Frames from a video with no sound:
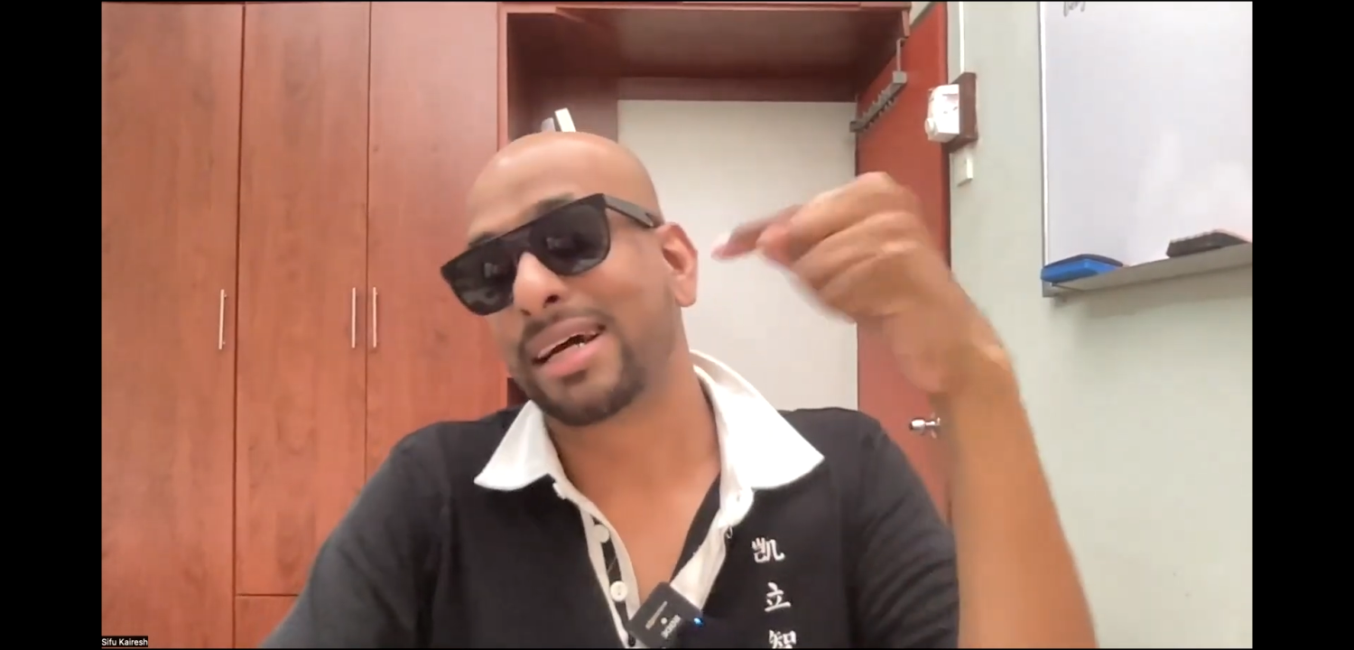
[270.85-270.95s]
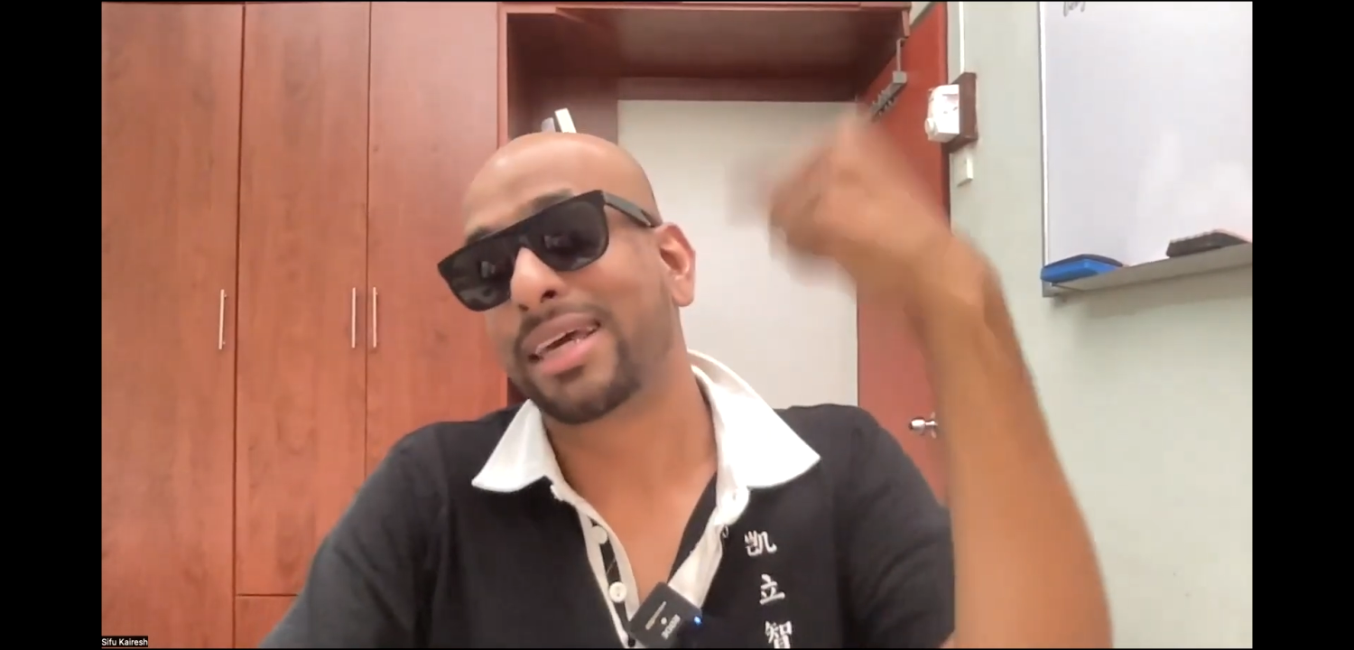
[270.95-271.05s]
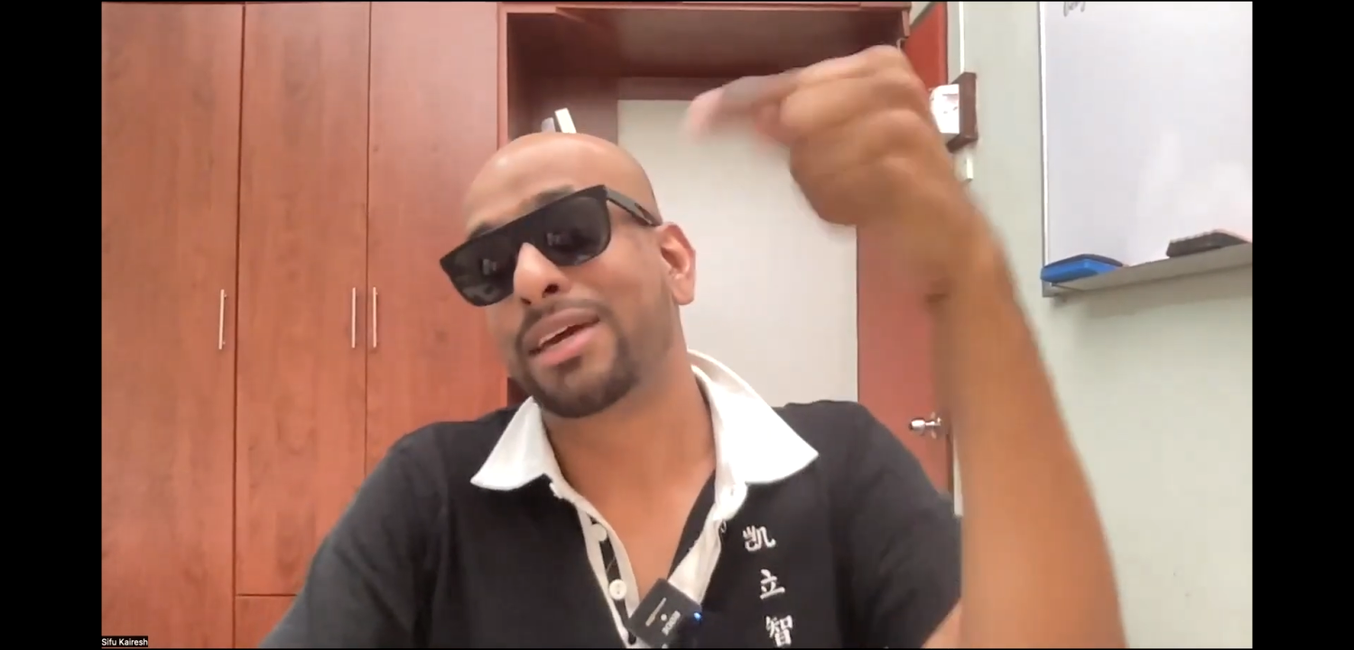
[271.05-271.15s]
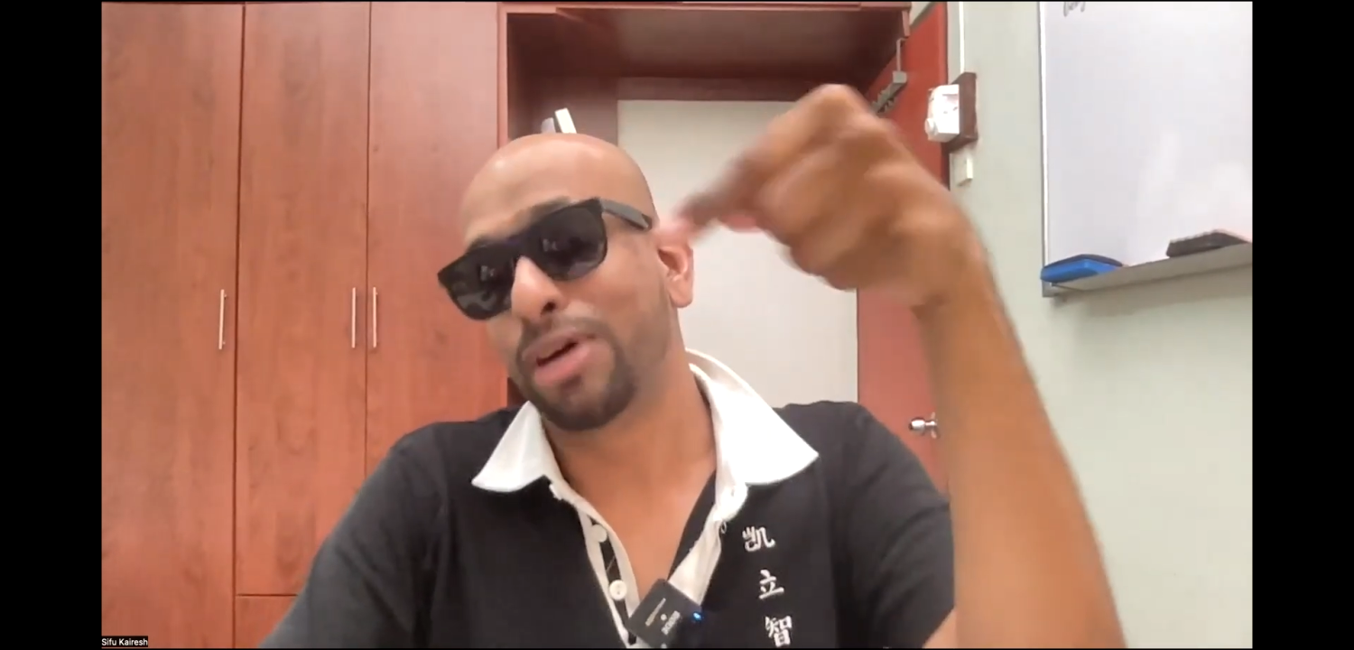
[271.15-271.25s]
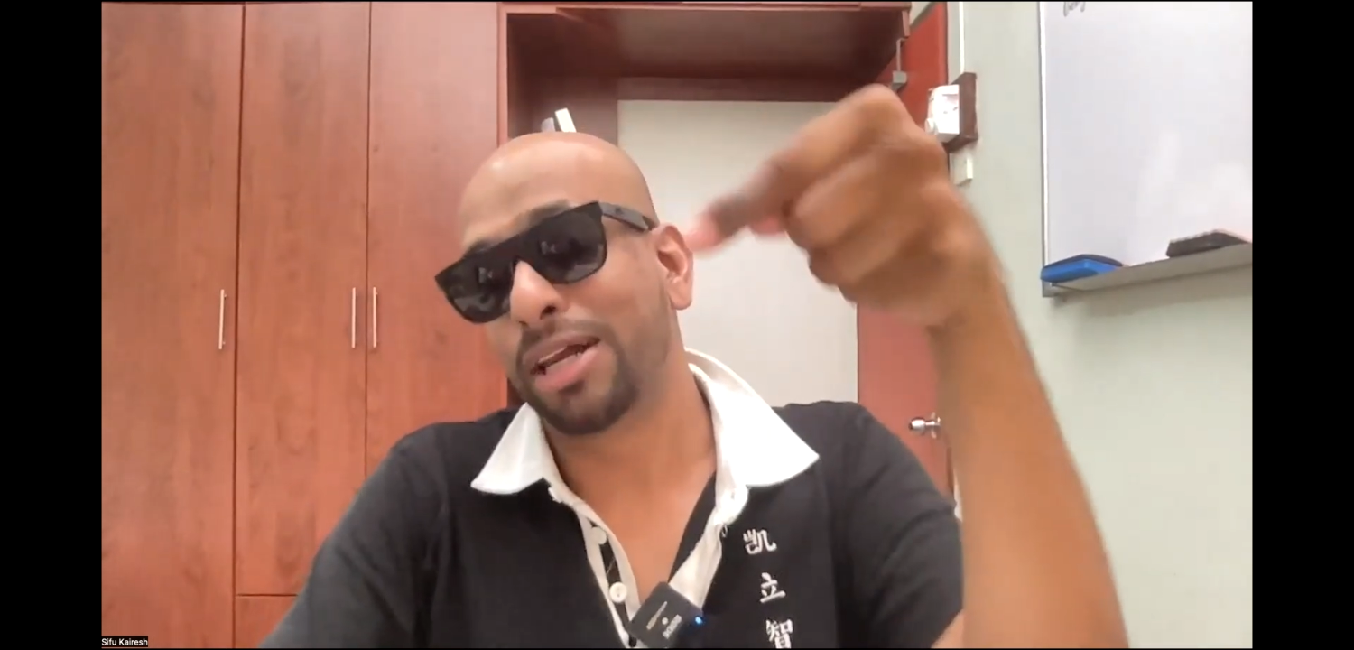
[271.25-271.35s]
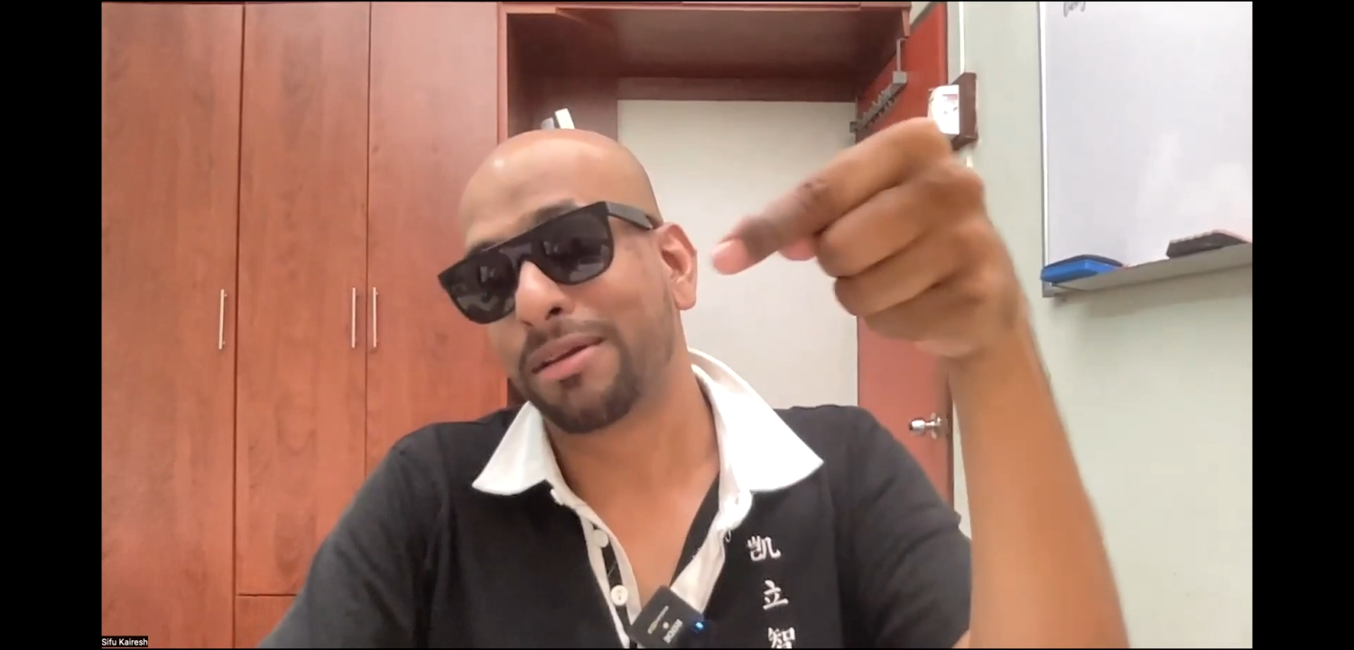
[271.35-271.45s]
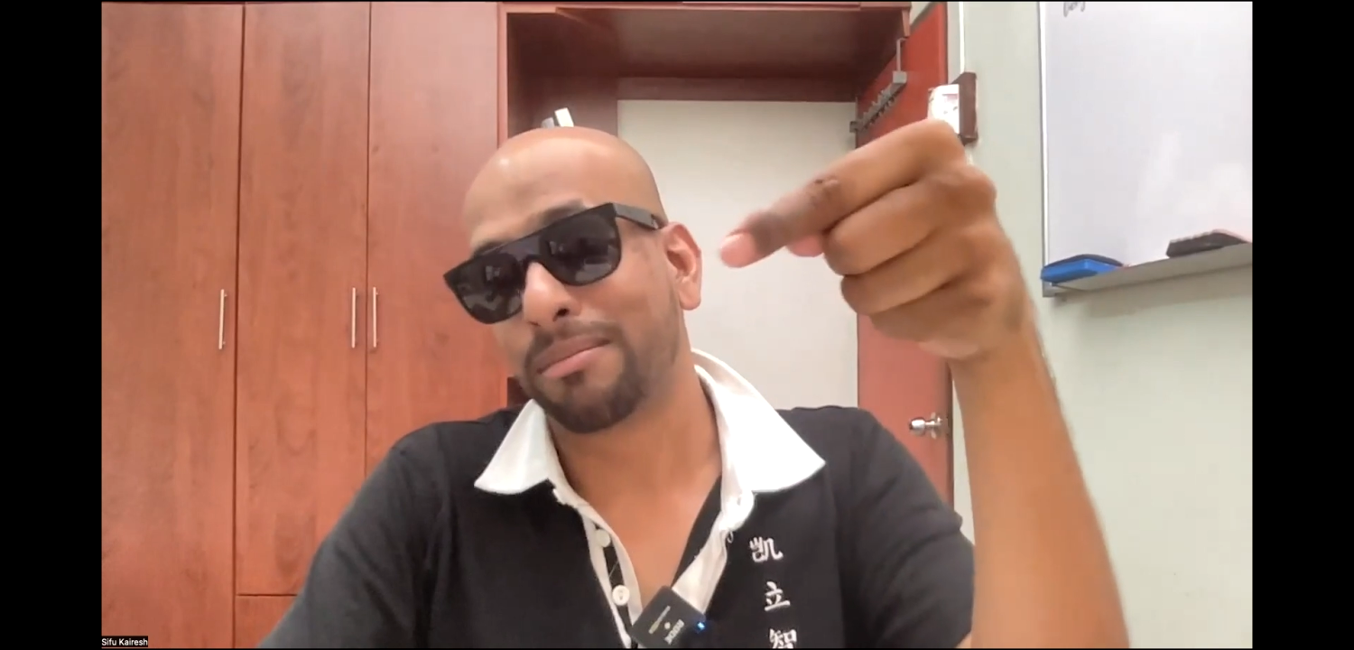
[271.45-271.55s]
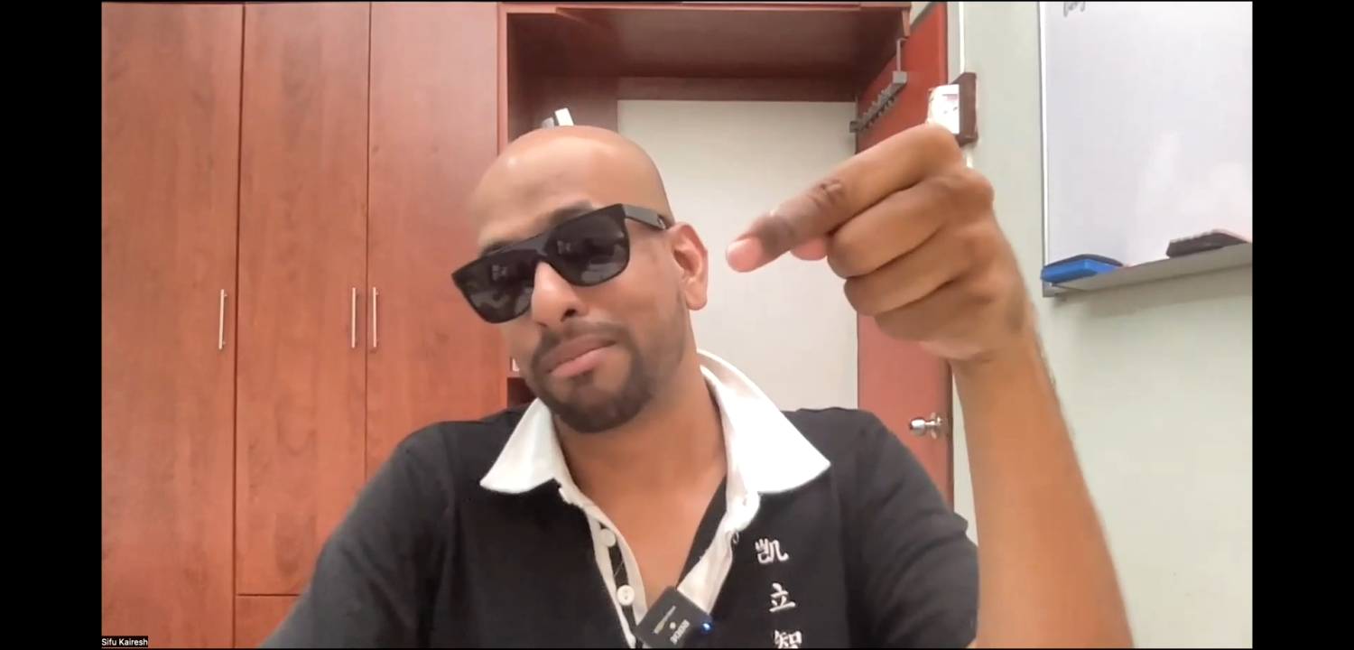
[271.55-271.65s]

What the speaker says: a keyword.